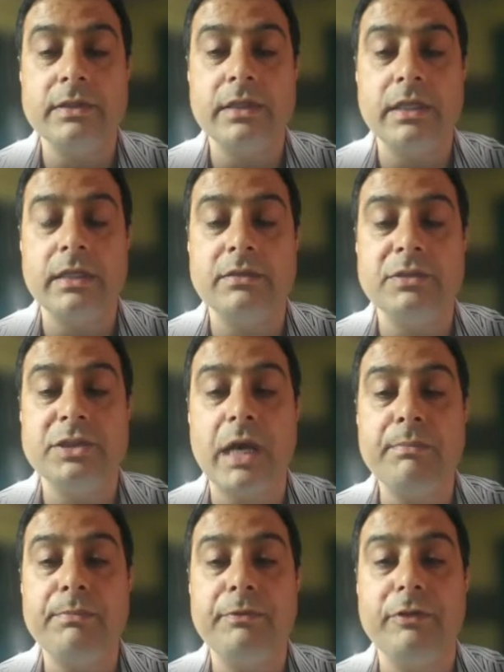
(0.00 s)
the
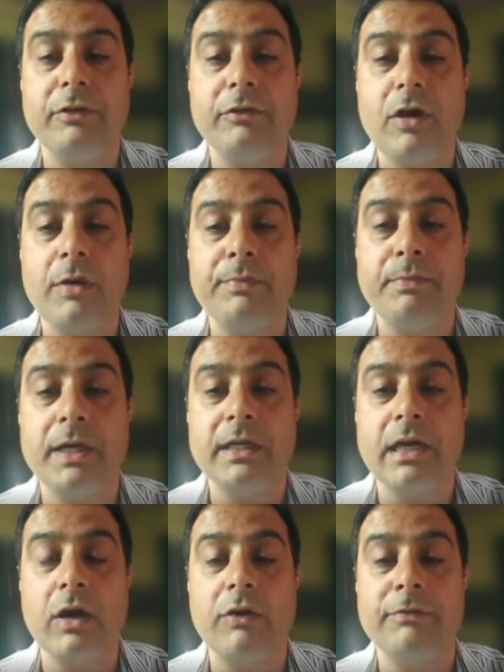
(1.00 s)
jump of per
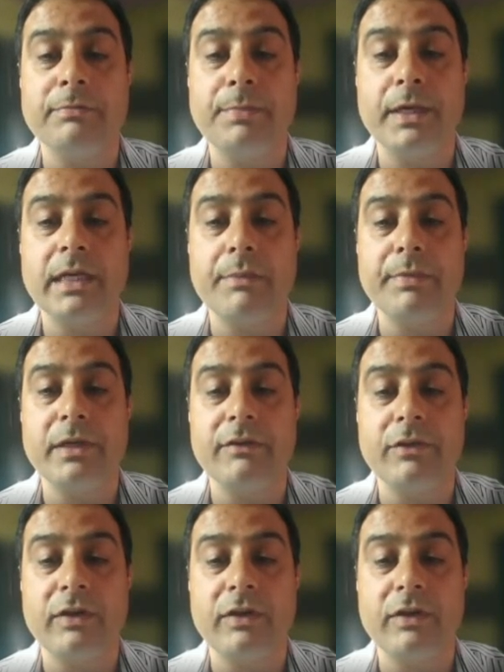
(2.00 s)
capita